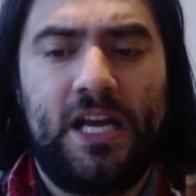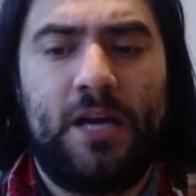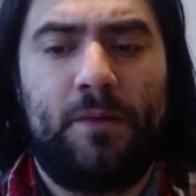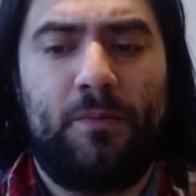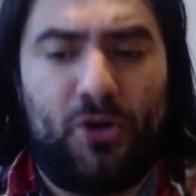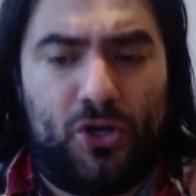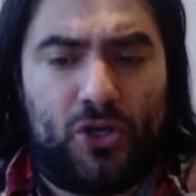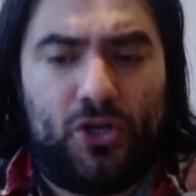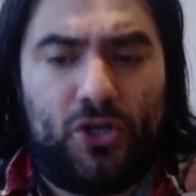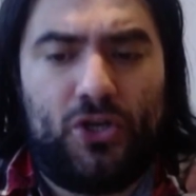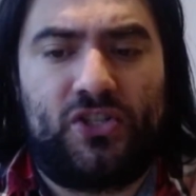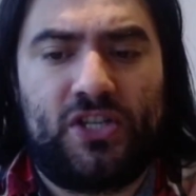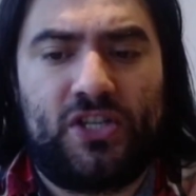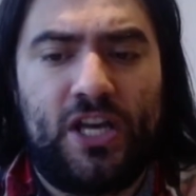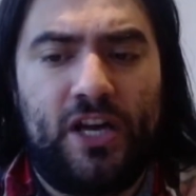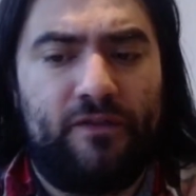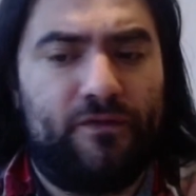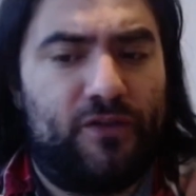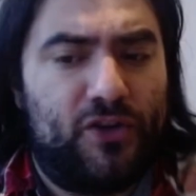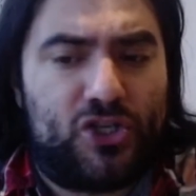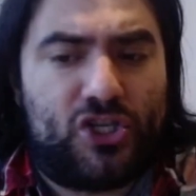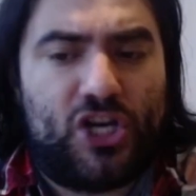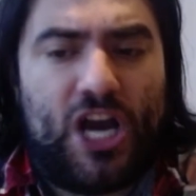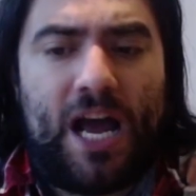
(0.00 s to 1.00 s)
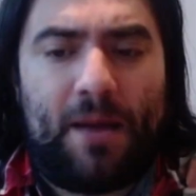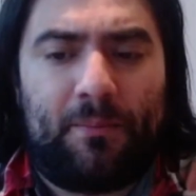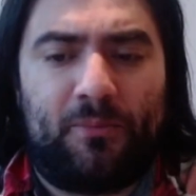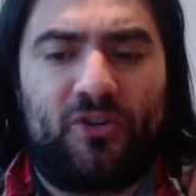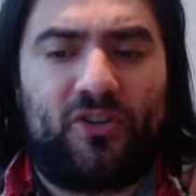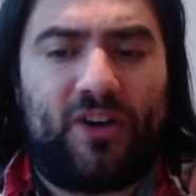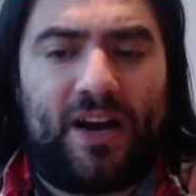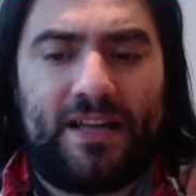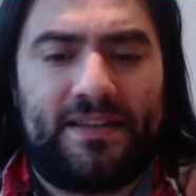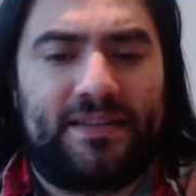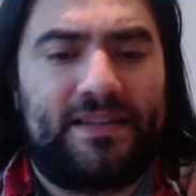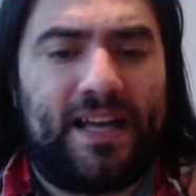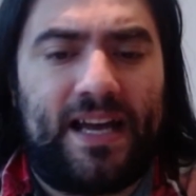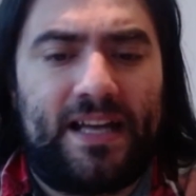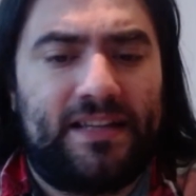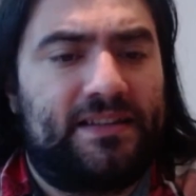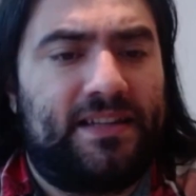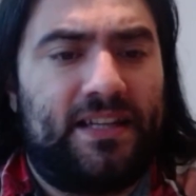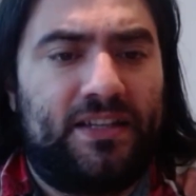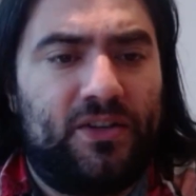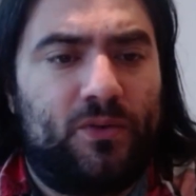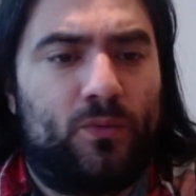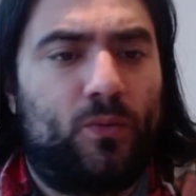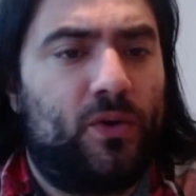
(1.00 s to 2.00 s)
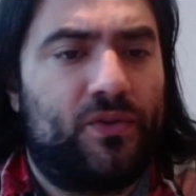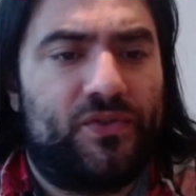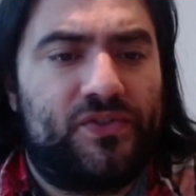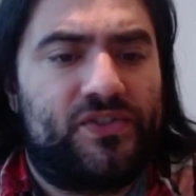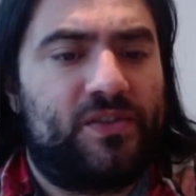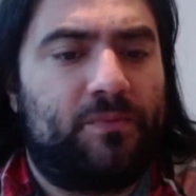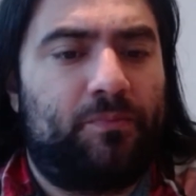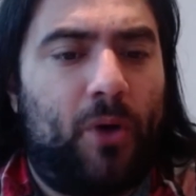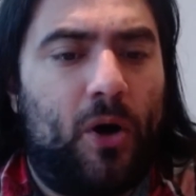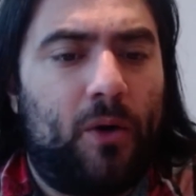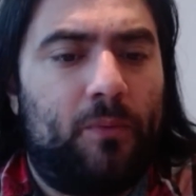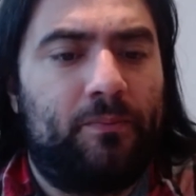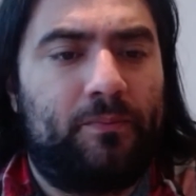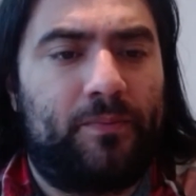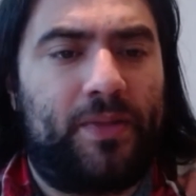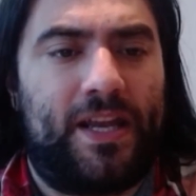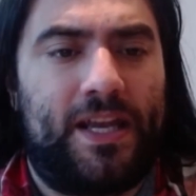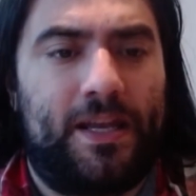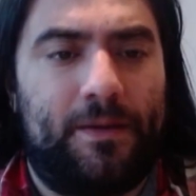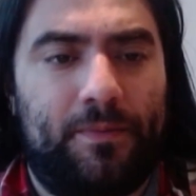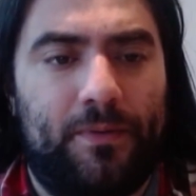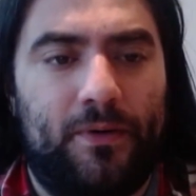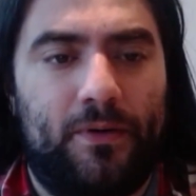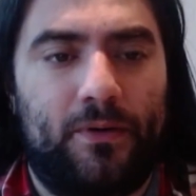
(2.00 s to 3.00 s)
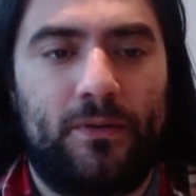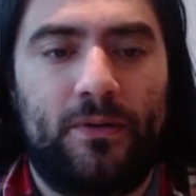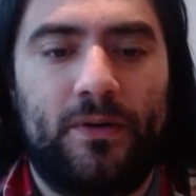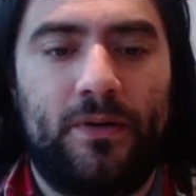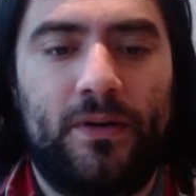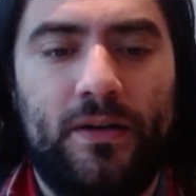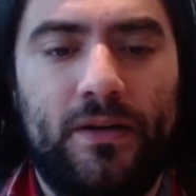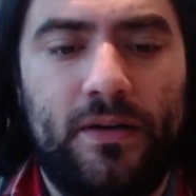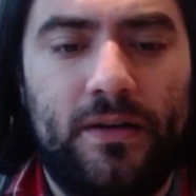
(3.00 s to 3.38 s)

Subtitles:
because the jam granddad didn't want to bomb people.